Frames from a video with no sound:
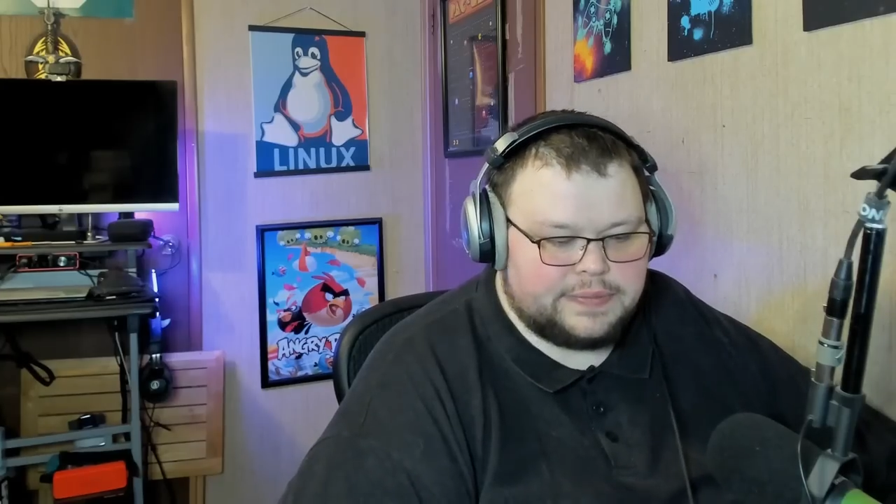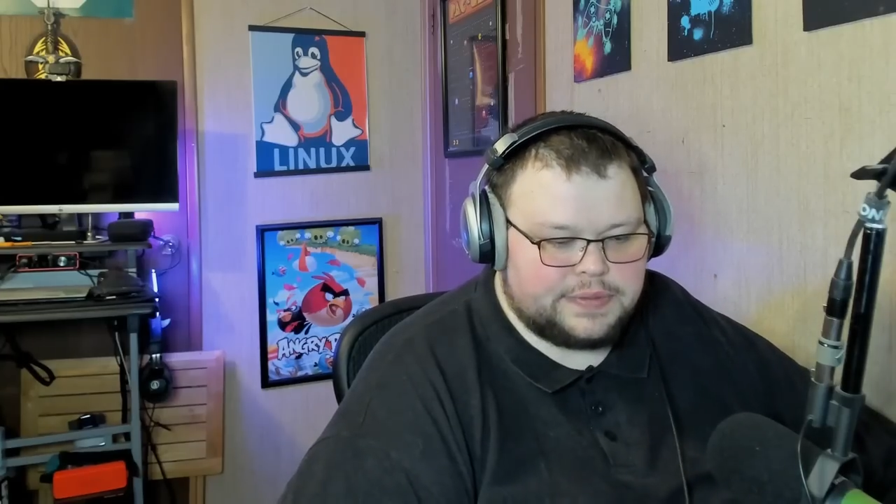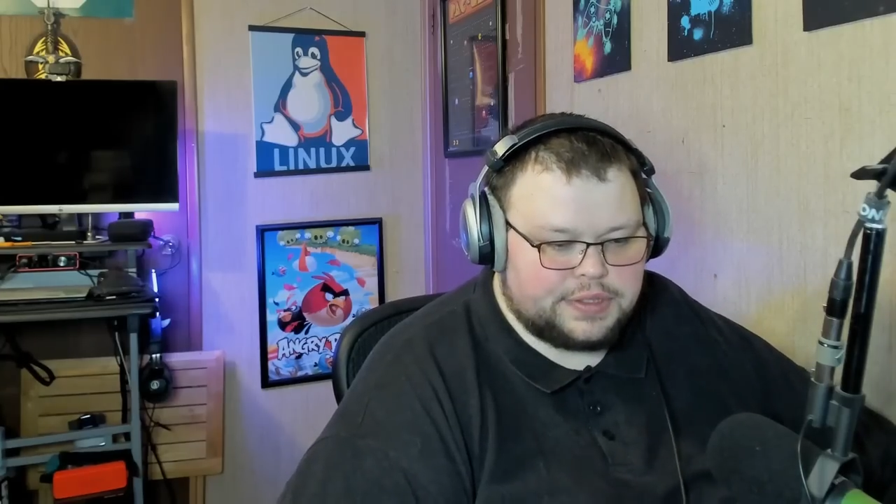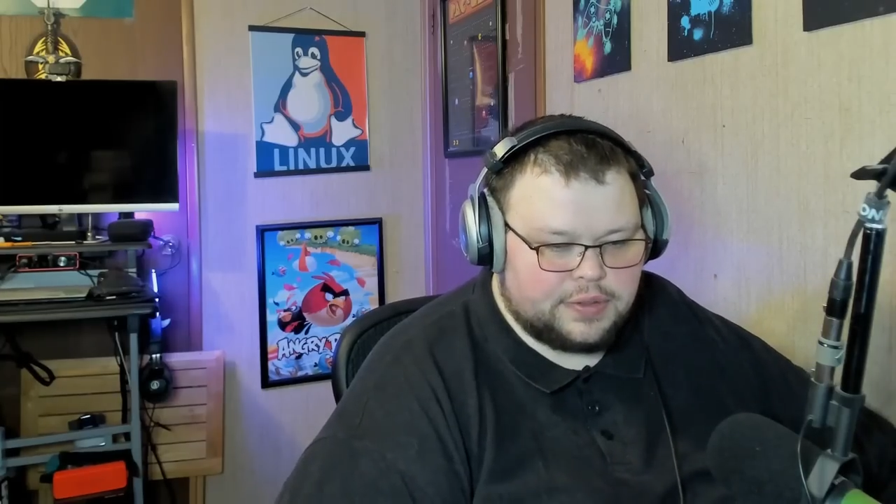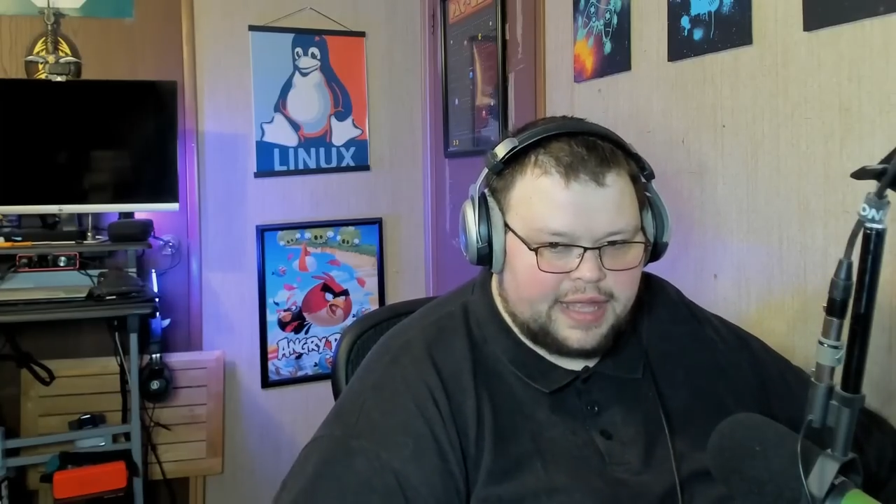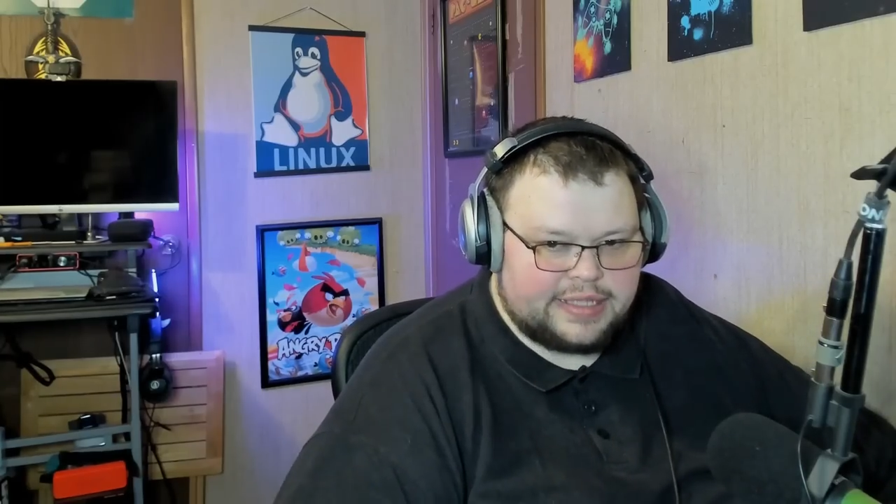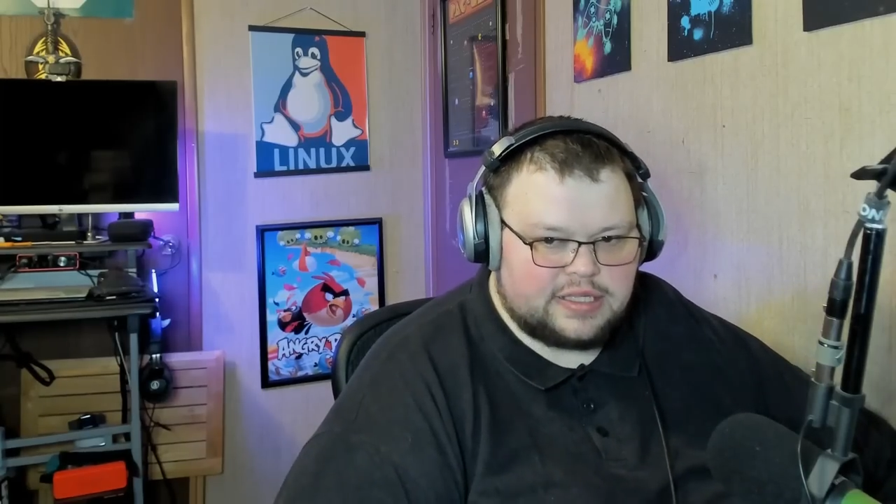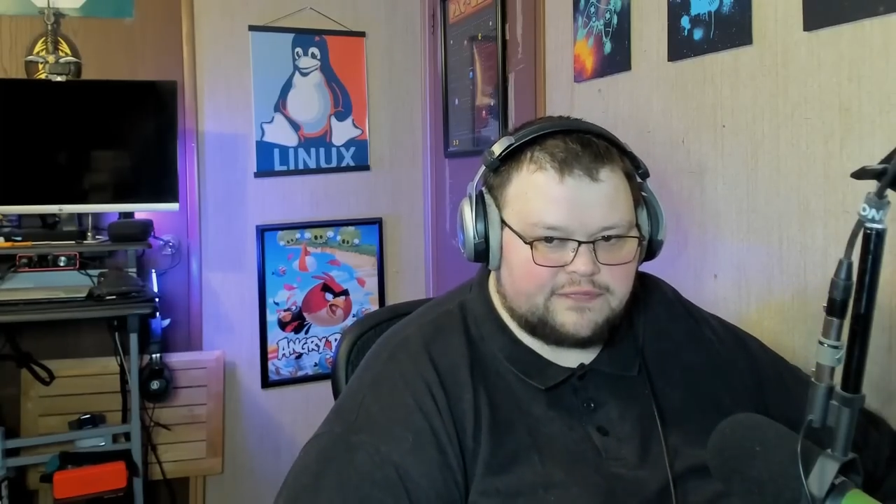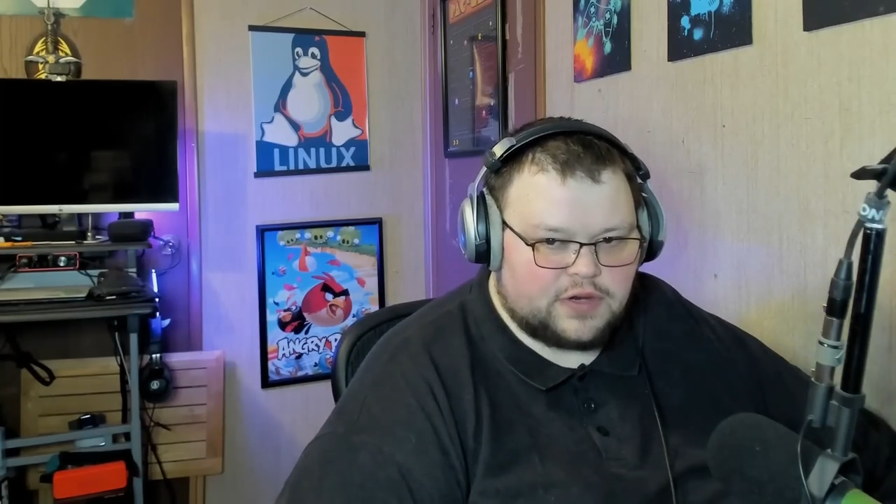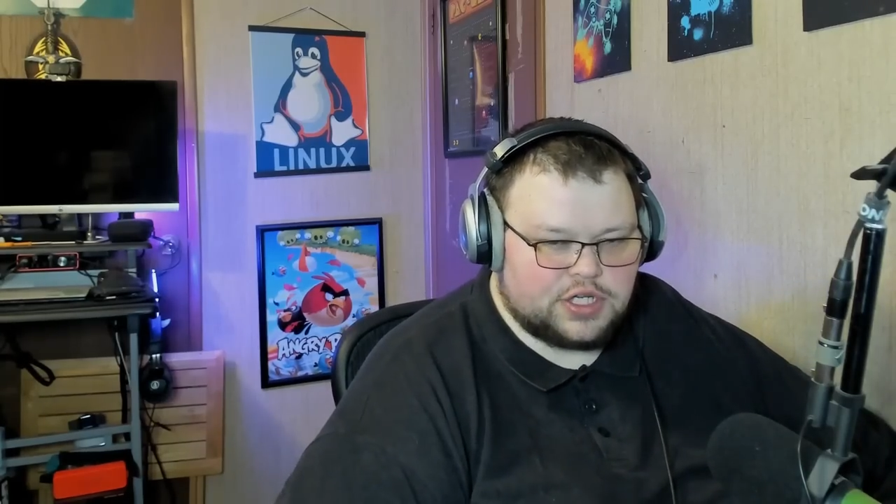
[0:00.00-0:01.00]
So
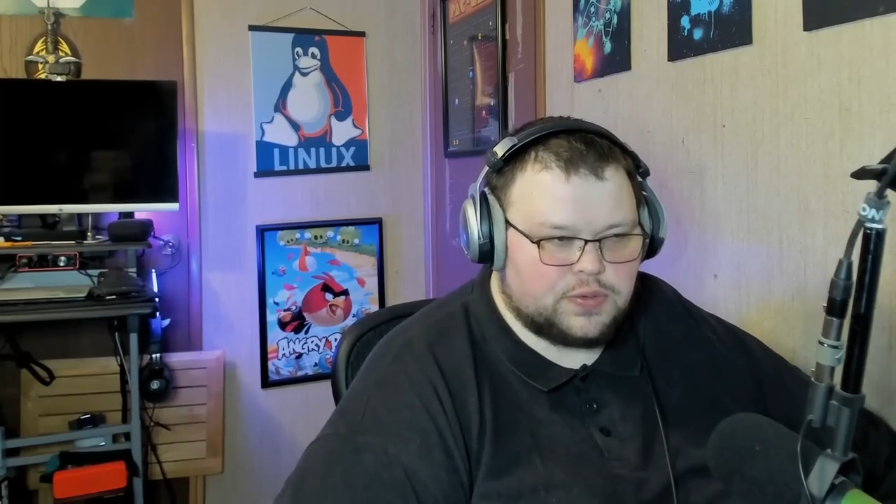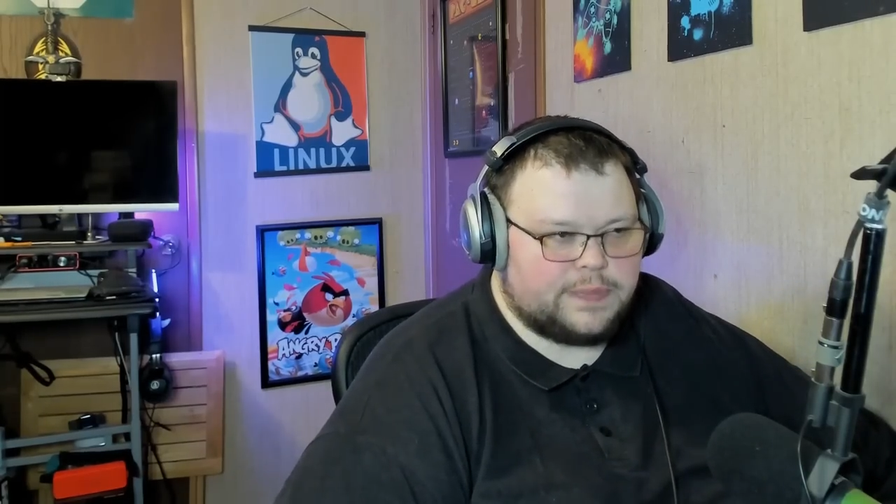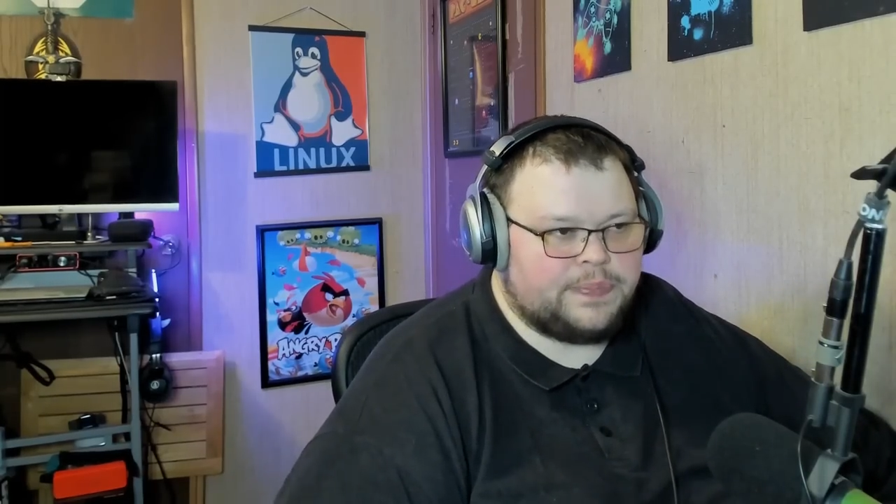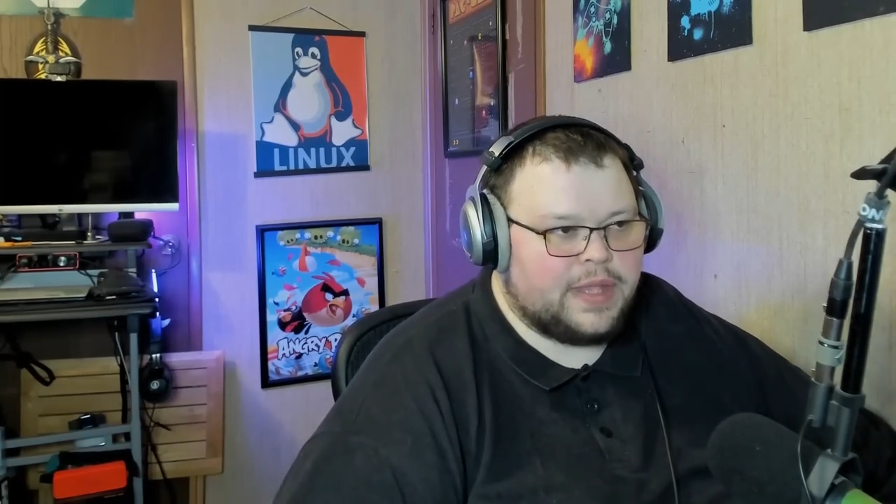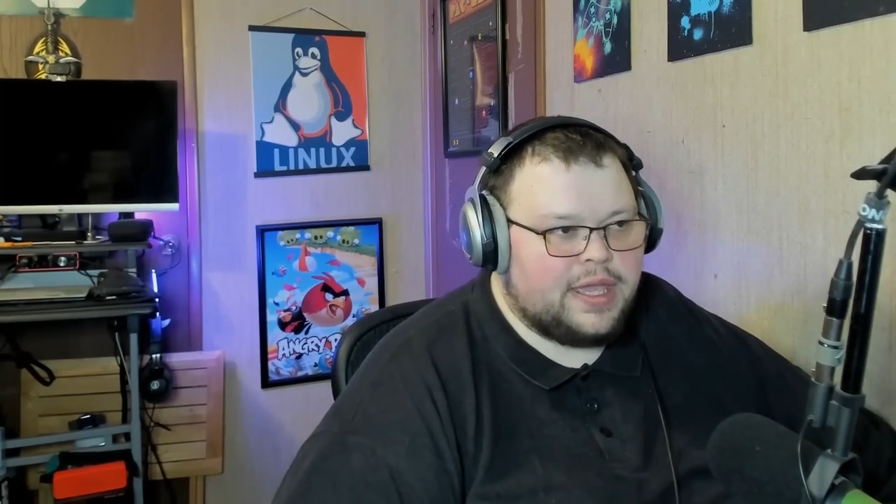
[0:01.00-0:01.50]
that's the first one.